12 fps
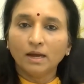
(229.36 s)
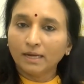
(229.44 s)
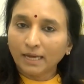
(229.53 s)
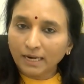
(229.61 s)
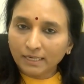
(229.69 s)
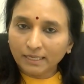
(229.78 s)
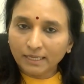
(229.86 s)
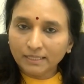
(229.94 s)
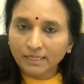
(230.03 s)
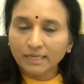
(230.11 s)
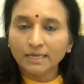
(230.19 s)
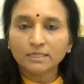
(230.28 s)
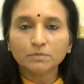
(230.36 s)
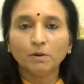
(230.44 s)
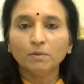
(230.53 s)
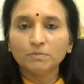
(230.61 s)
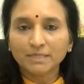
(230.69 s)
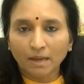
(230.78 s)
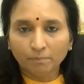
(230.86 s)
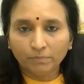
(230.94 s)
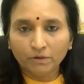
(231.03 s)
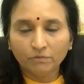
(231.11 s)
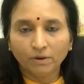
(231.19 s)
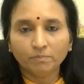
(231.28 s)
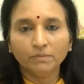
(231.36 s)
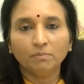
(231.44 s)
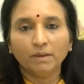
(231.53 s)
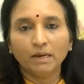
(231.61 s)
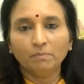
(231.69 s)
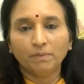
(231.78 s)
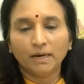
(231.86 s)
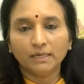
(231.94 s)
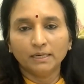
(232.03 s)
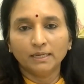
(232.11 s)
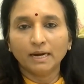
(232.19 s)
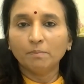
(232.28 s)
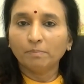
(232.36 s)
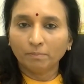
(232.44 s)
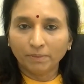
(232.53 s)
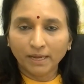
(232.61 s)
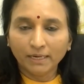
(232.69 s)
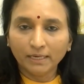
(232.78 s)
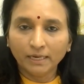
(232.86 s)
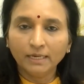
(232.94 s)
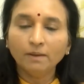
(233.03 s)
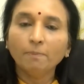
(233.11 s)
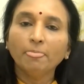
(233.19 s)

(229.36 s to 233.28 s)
collecting the sperm sample from the male partner and preparing it.